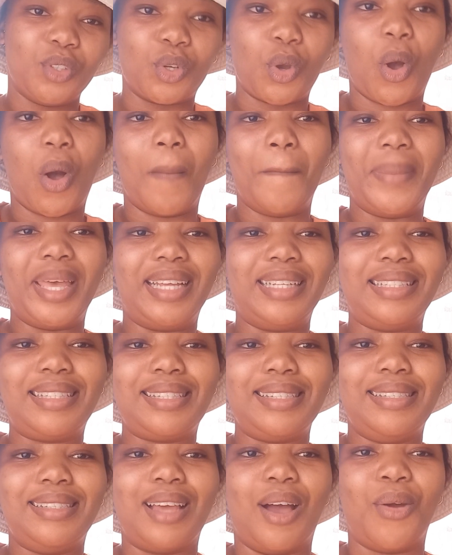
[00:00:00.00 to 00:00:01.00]

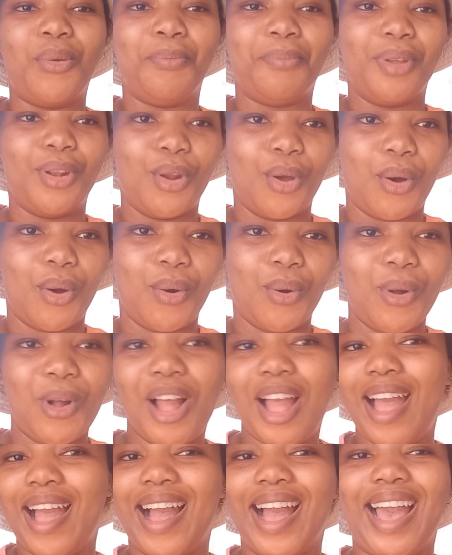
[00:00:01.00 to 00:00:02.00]
comment down below,
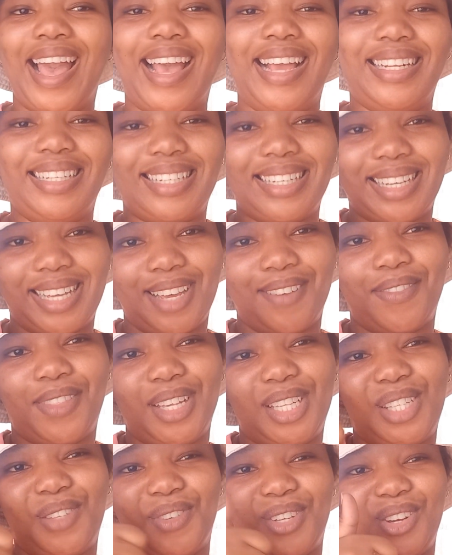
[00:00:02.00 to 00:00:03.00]
and give
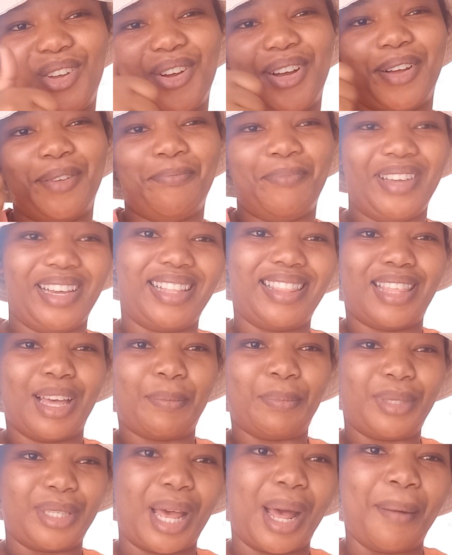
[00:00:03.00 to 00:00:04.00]
this video a big
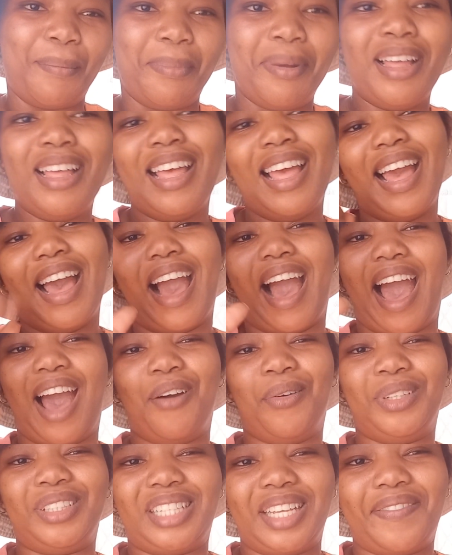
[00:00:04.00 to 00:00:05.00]
thumbs up.
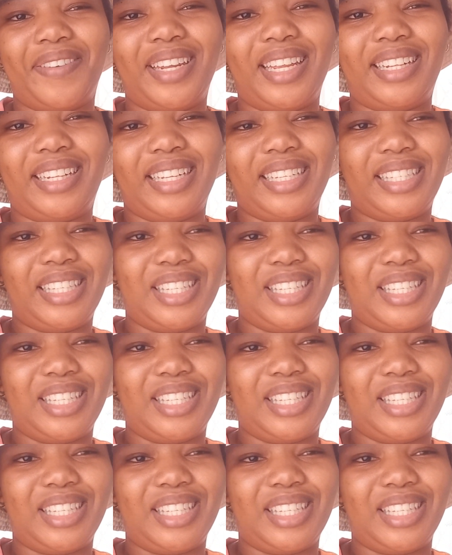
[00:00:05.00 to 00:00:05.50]
I will definitely